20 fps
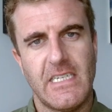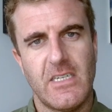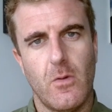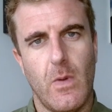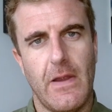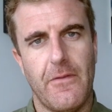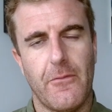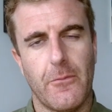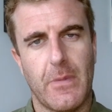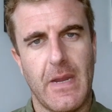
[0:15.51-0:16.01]

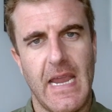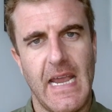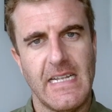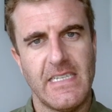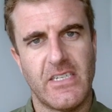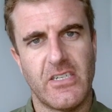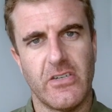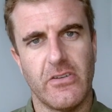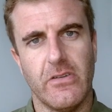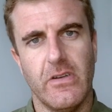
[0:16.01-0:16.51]
away from
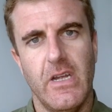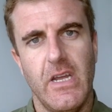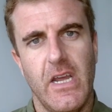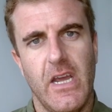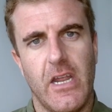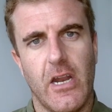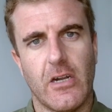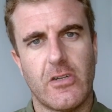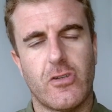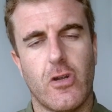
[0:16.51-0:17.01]
cancer
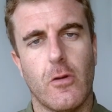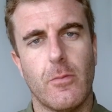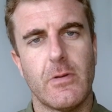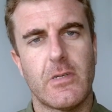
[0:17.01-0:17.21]
in October